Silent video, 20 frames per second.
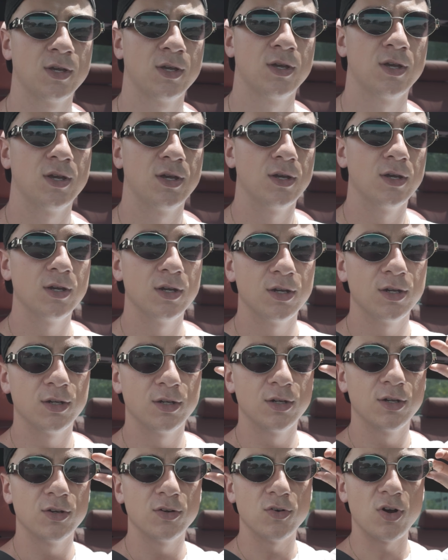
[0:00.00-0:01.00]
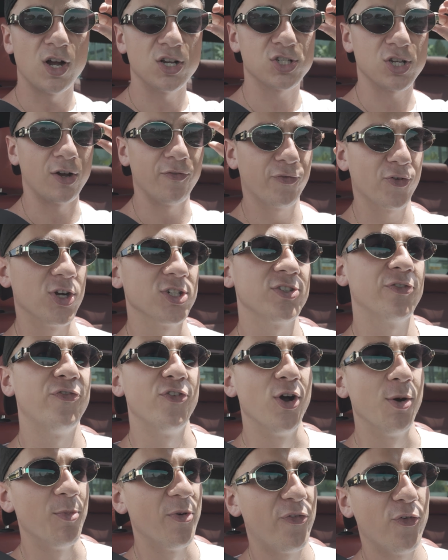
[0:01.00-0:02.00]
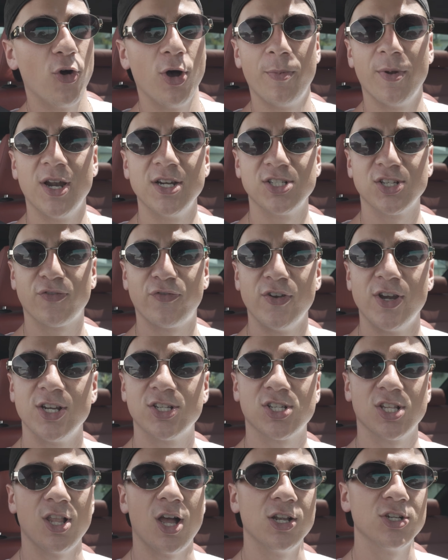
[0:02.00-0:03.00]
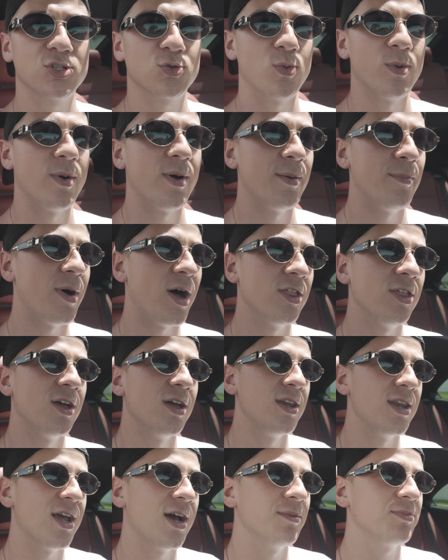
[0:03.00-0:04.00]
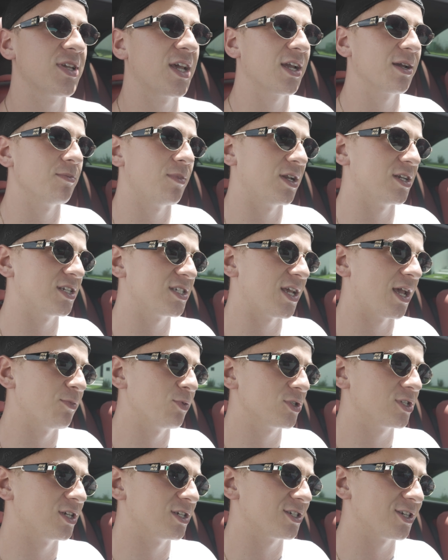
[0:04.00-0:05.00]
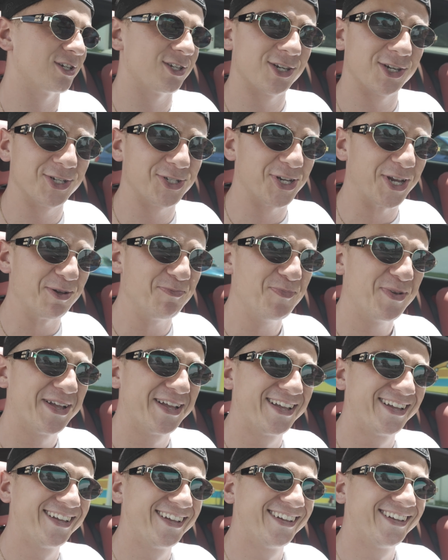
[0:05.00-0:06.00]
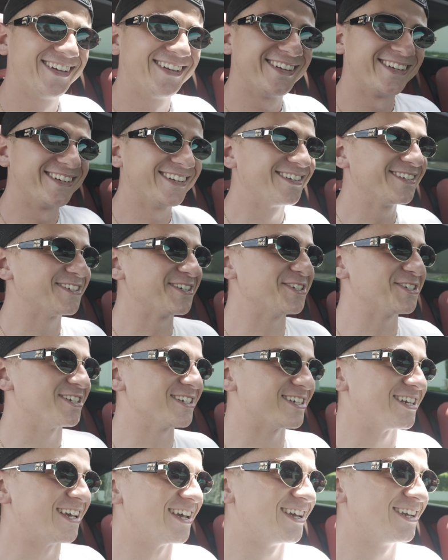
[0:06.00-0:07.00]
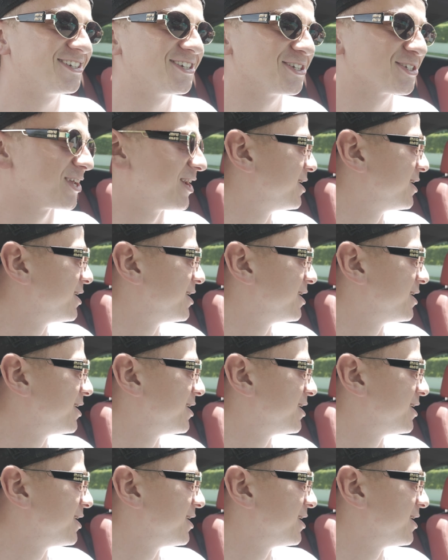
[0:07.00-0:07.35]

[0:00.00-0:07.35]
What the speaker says: that you are indefinitely planning to leave Australia. That doesn't mean you can't come back once a year to quickly catch up with your siblings and parents,